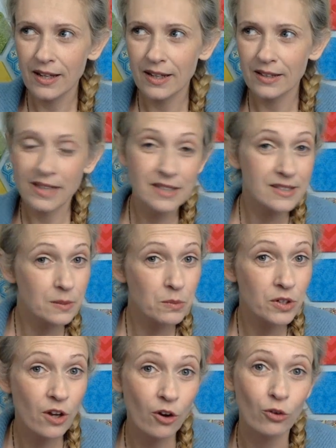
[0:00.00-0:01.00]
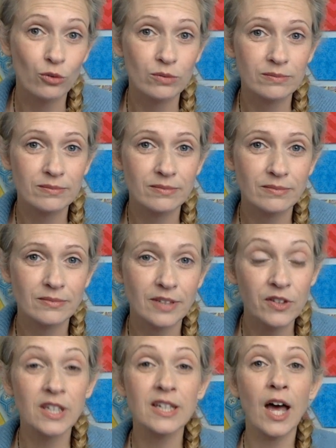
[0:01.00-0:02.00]
let someone know. If you
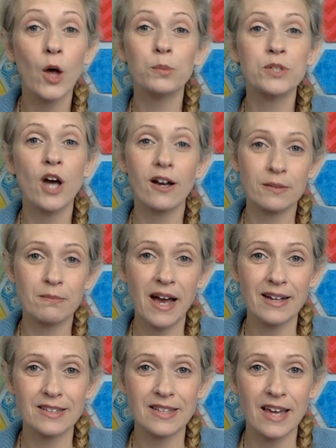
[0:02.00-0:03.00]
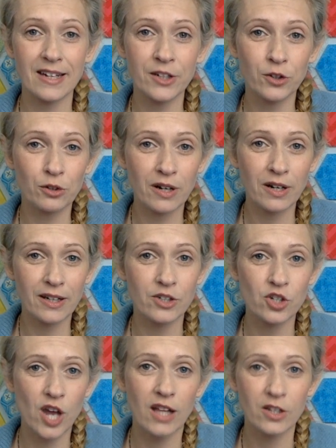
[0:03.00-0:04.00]
need help talking back to that inner critic and
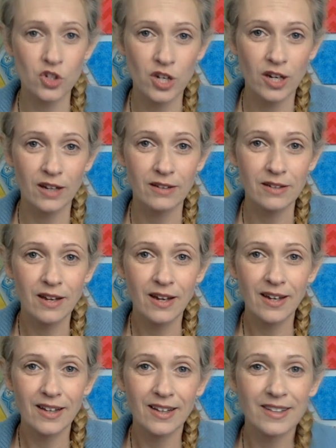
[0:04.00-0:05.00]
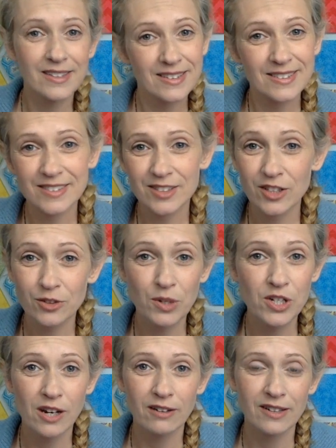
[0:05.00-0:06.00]
challenging it, just reach
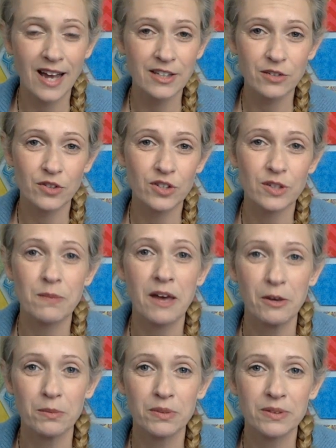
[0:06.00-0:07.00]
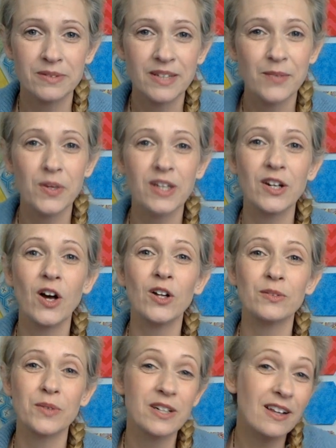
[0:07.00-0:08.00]
out and ask for some help. We can all
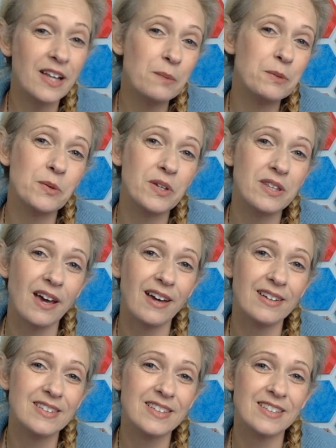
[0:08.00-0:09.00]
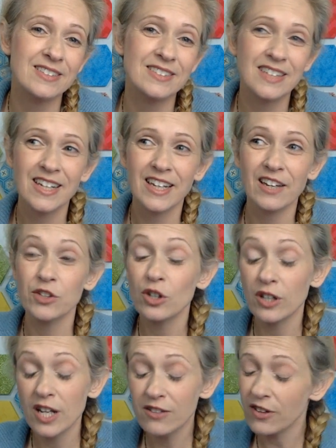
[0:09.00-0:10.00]
help you with that. And if your
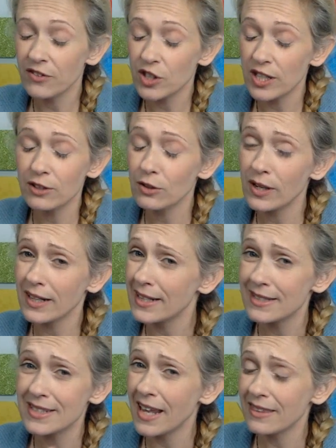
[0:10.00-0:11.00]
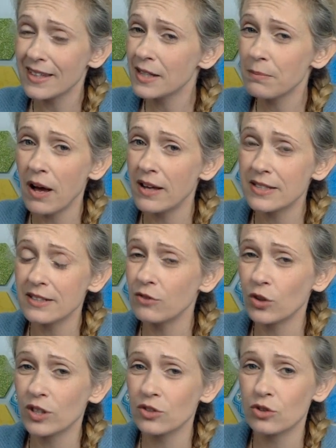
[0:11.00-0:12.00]
inner critic has nothing positive or
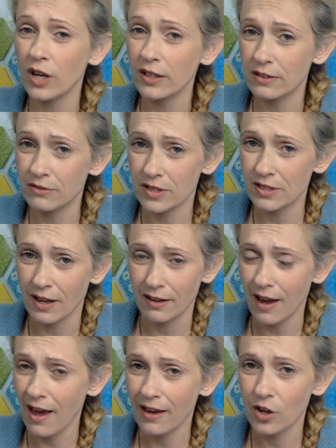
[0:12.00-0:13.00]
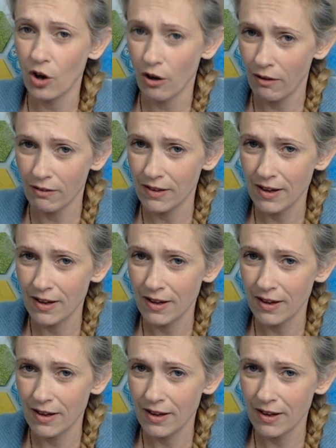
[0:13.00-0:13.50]
constructive to say at all,